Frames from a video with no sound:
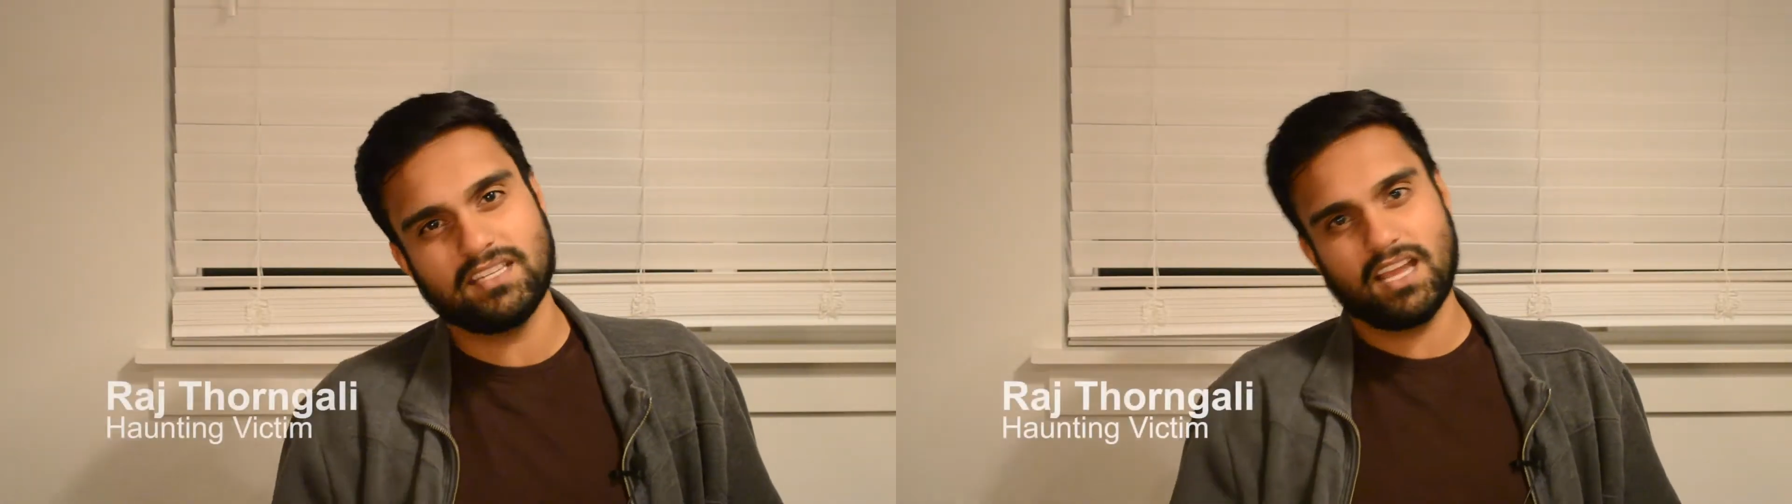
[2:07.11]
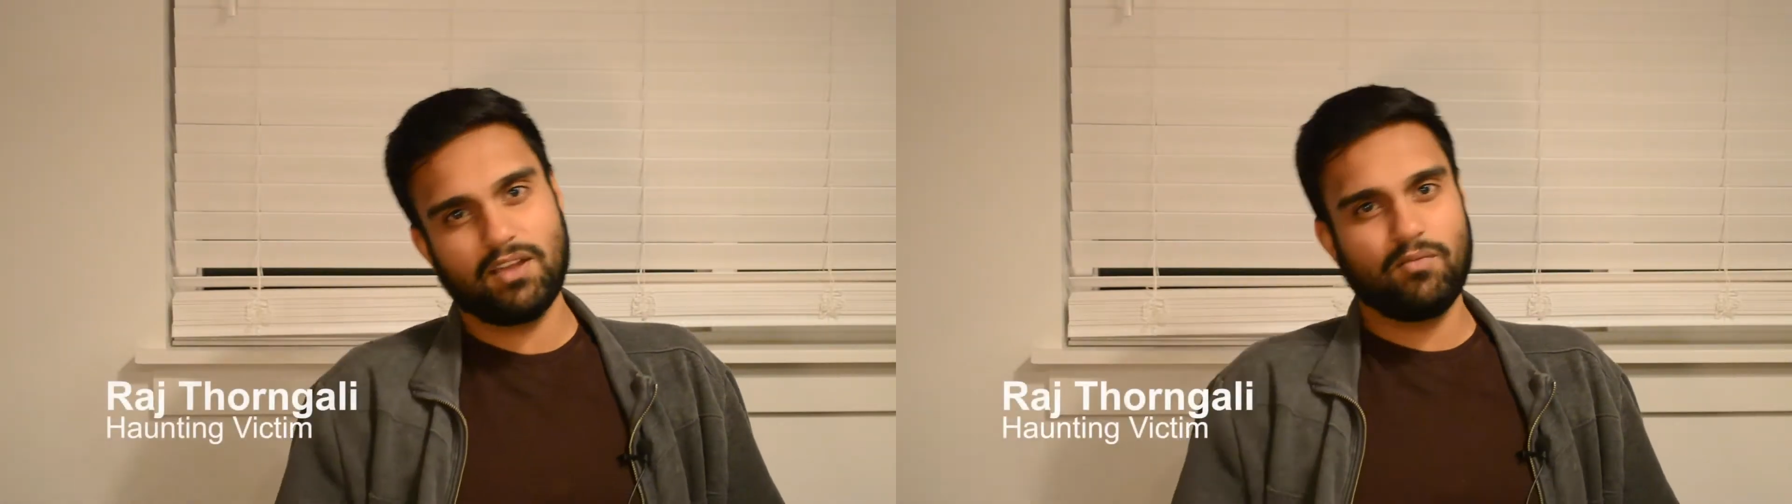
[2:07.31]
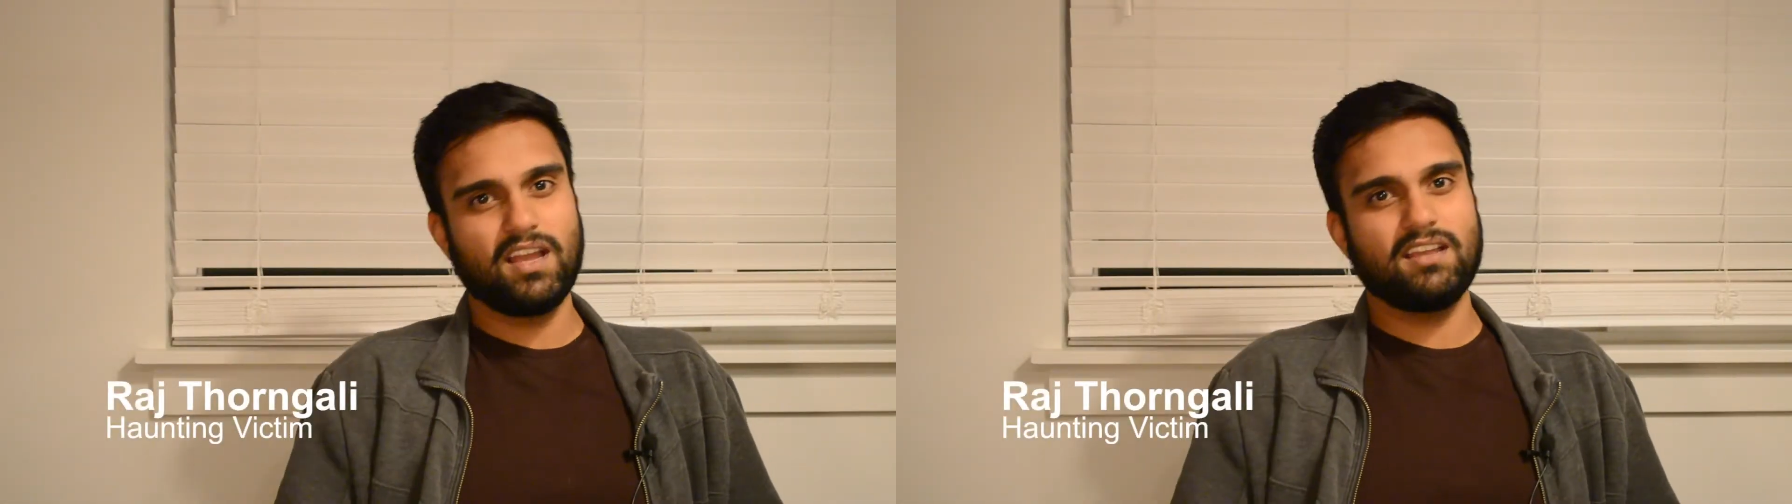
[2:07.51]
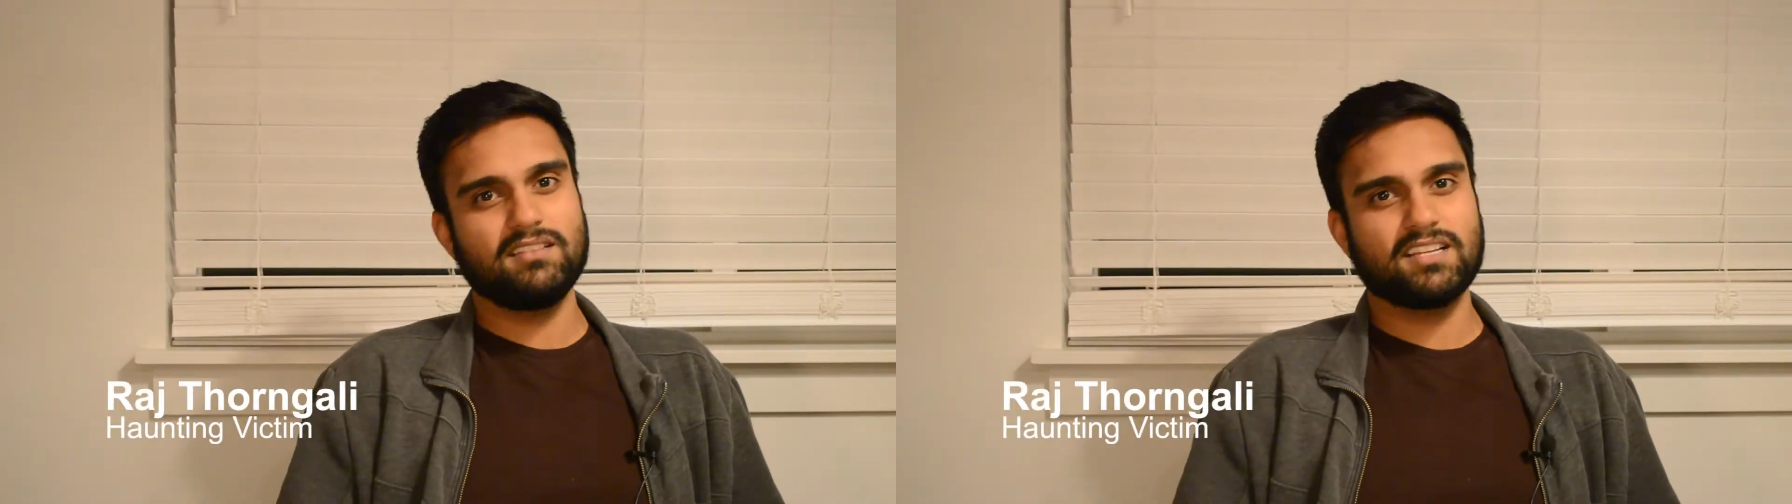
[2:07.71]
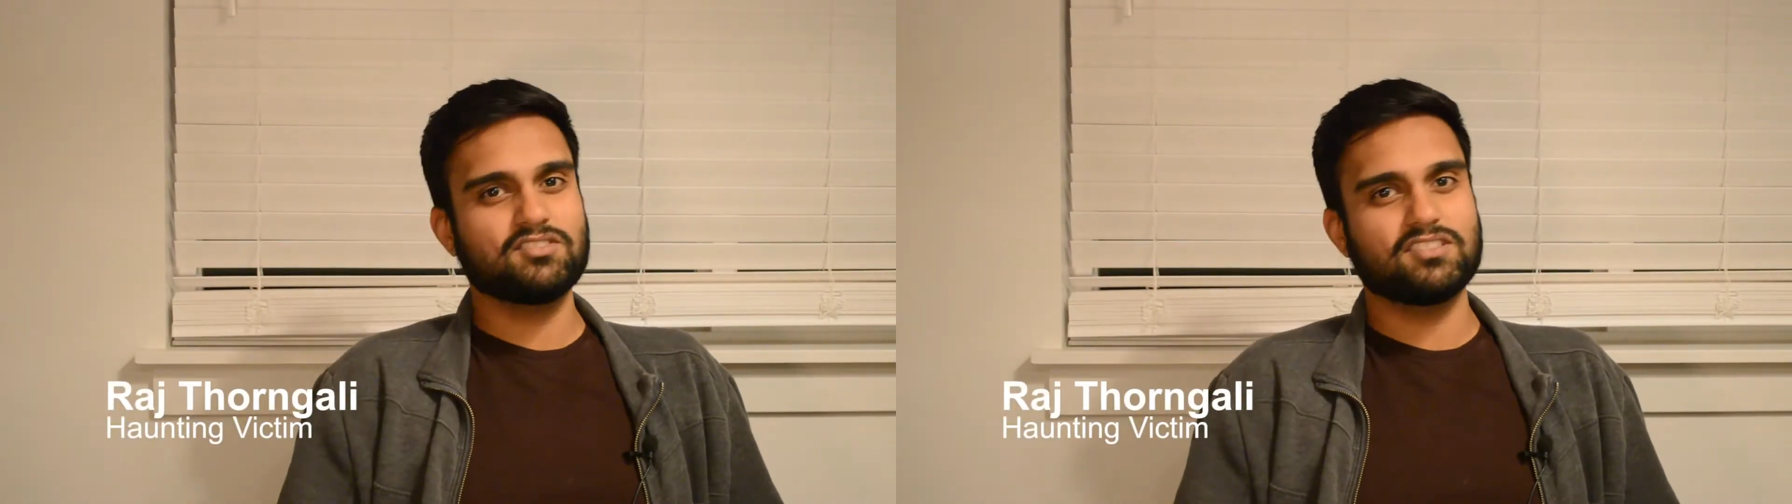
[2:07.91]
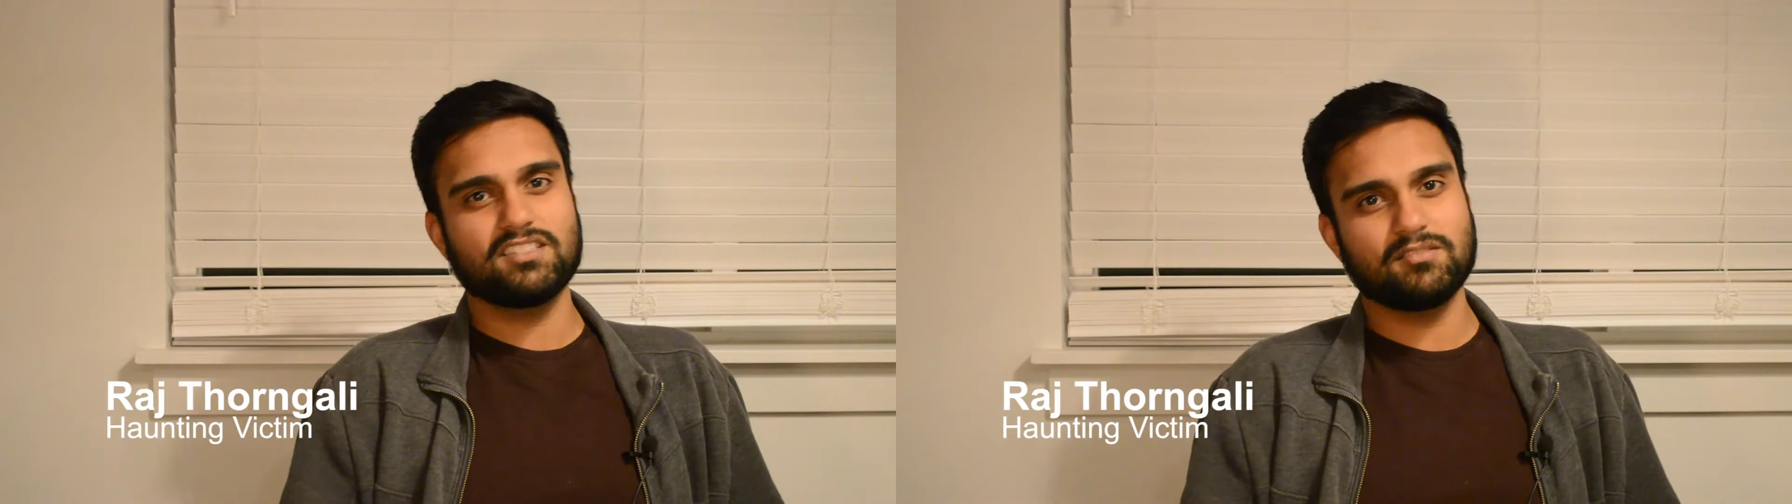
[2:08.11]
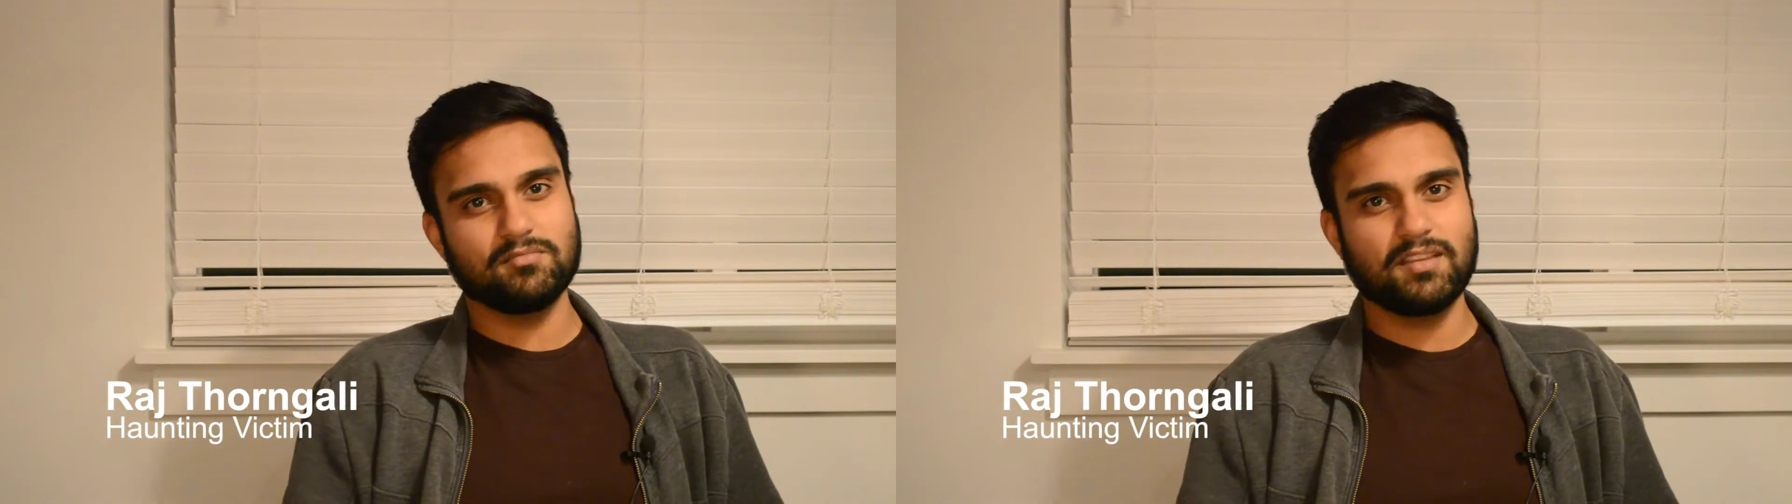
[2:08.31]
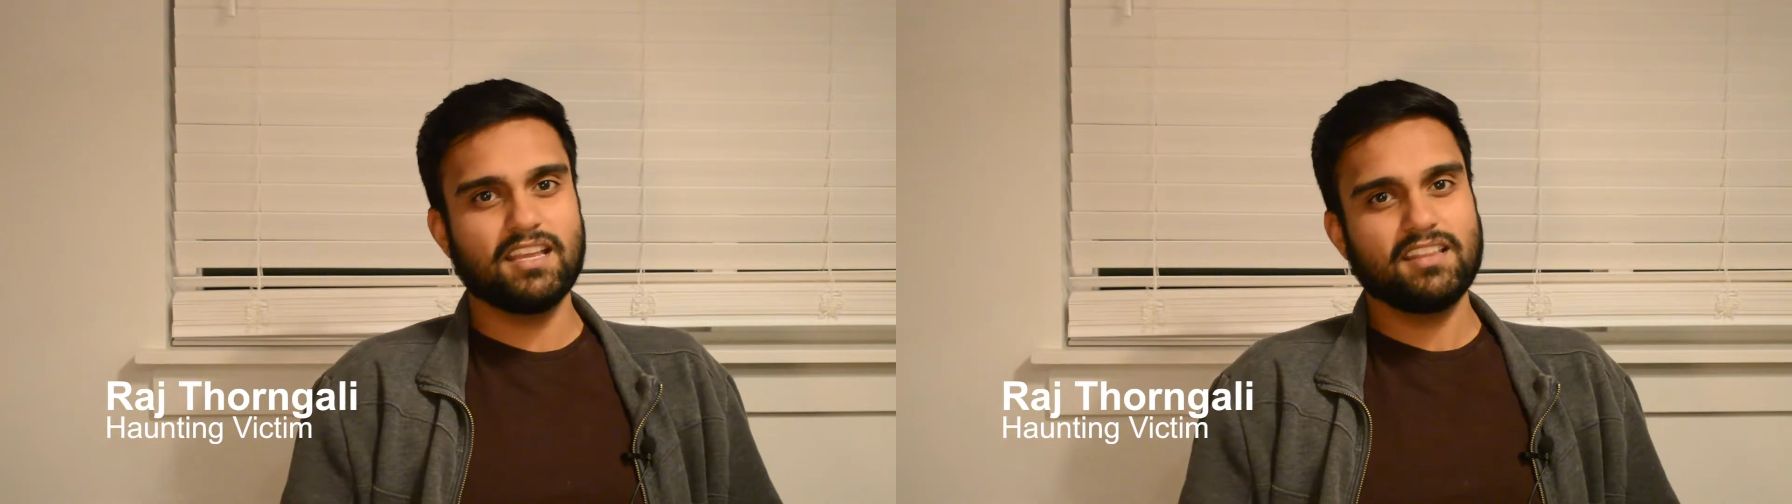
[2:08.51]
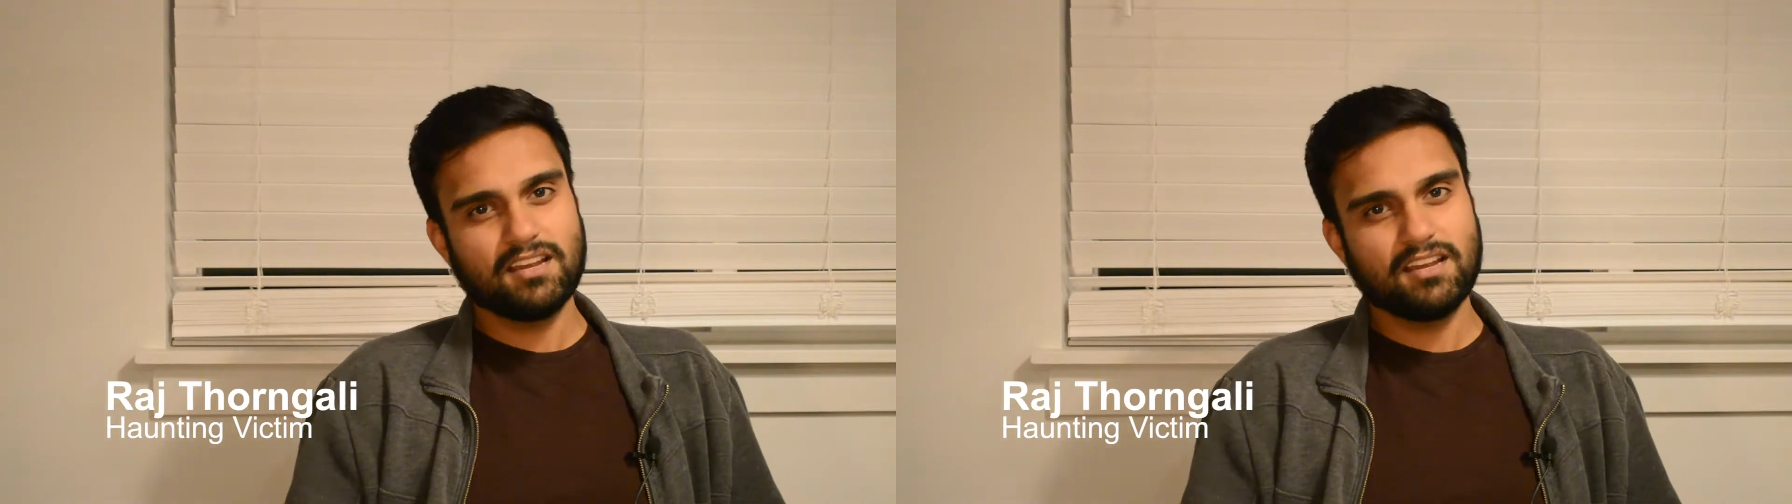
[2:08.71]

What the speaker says: DIY exorcism kit.